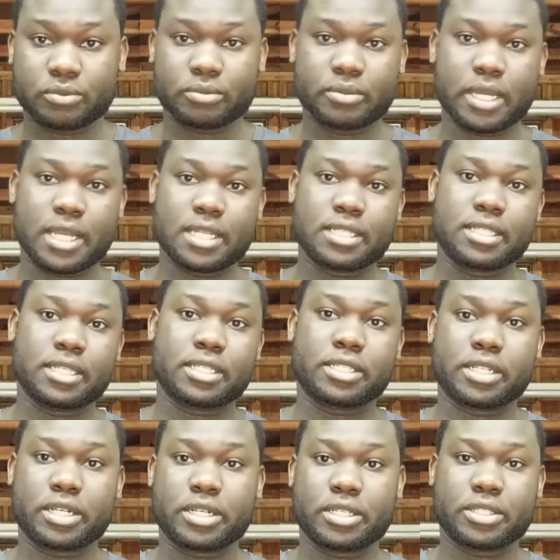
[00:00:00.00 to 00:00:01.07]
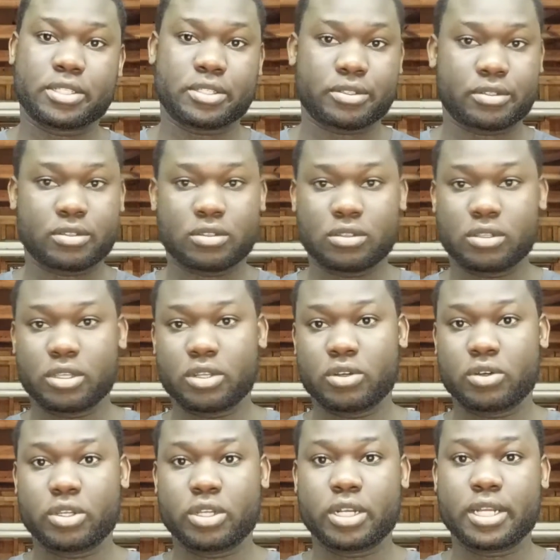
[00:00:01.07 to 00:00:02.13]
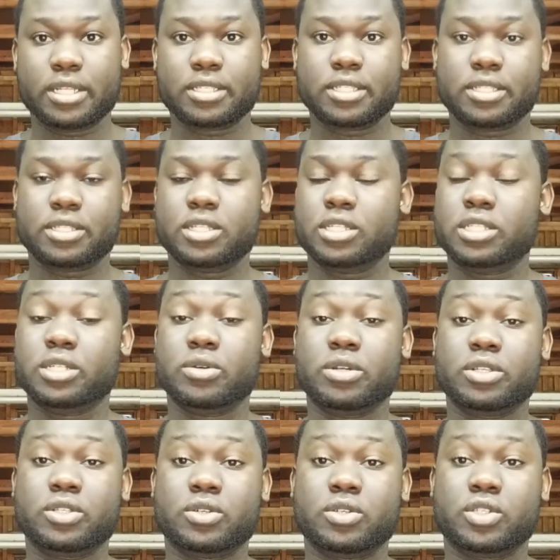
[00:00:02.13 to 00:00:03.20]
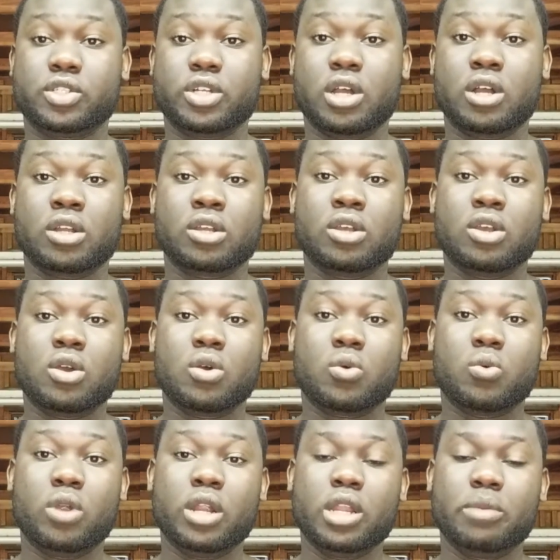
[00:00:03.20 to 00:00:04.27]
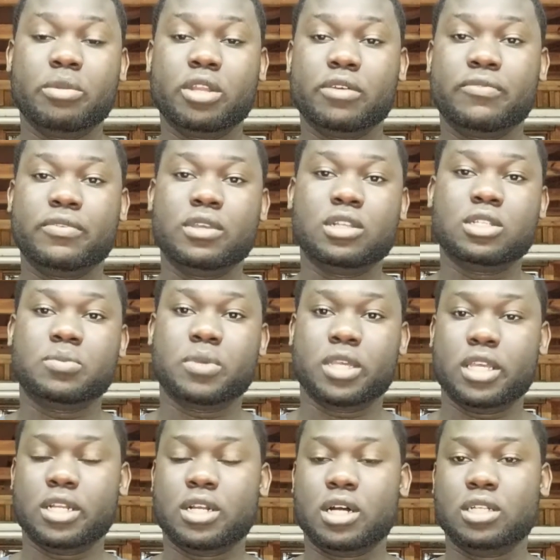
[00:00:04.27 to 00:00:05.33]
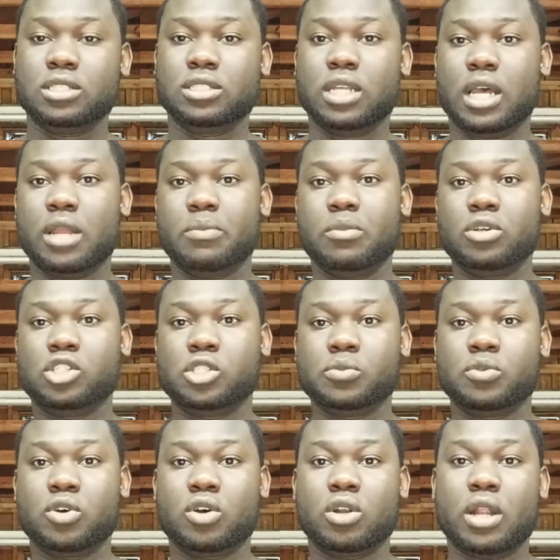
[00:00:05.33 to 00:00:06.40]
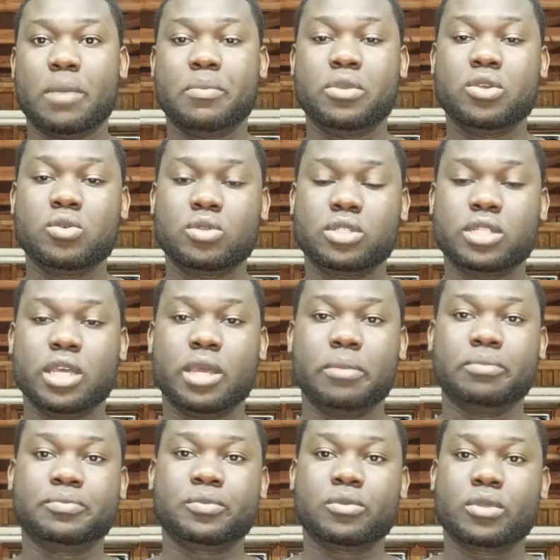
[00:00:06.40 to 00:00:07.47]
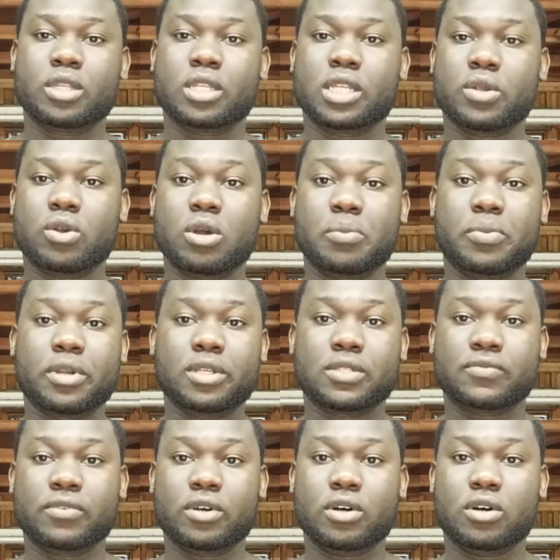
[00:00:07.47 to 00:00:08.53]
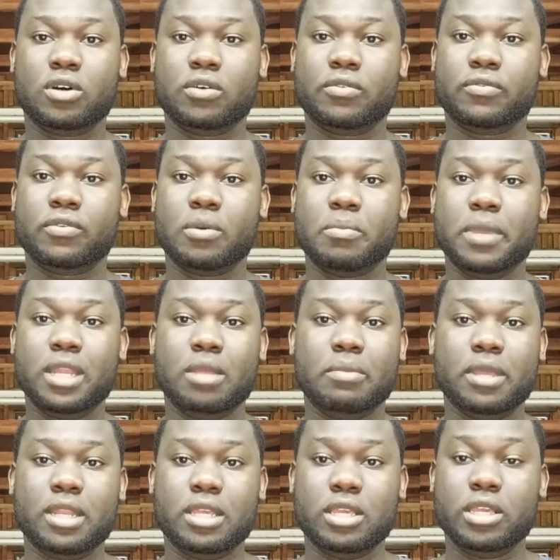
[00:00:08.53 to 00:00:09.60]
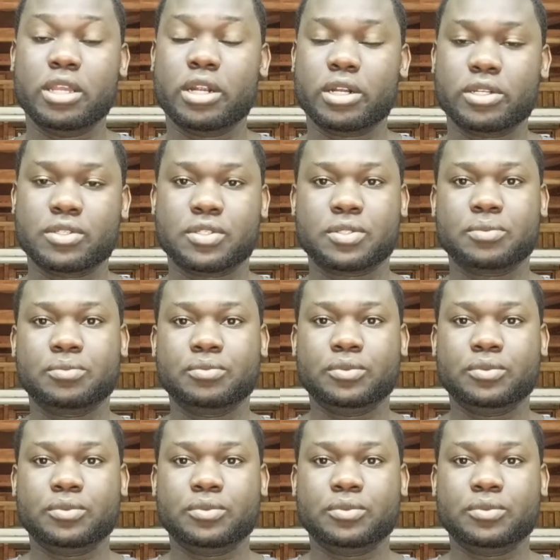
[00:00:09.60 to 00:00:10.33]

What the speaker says: My ancestors, your ancestors, they were so strong. Work them in the fields, picking cotton and much more, abuse them. They were oppressed for many, many years.